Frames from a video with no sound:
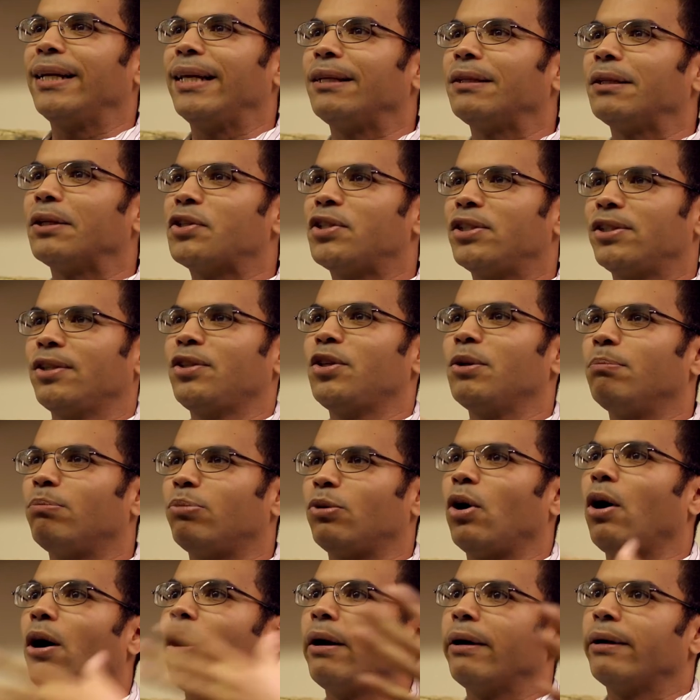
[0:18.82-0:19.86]
English is such a
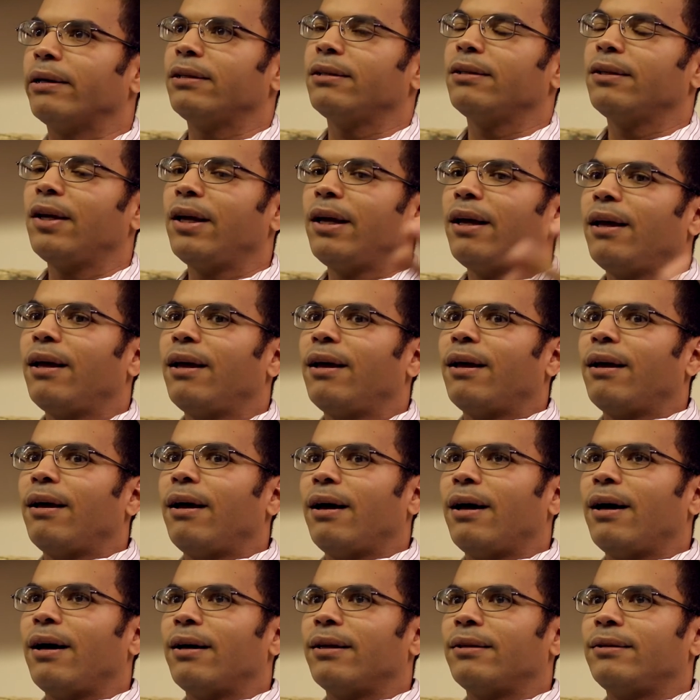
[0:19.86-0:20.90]
broad
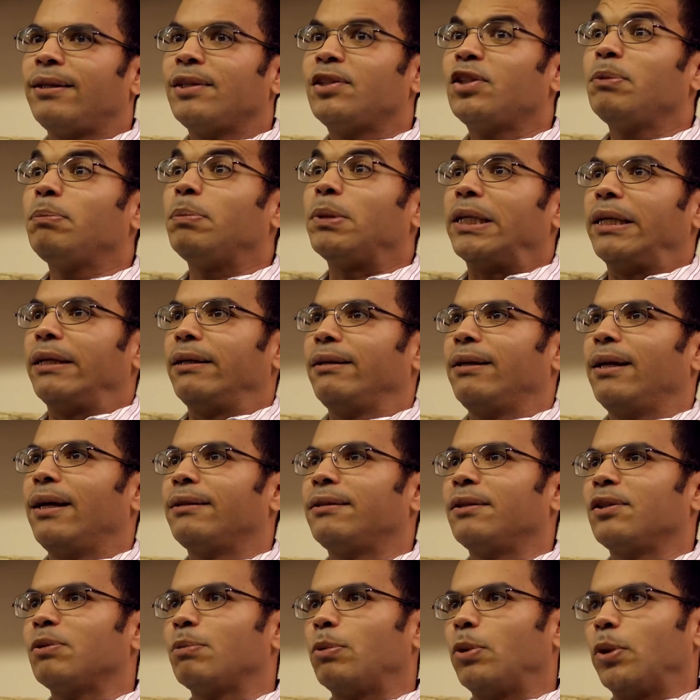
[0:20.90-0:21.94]
uh, discipline at this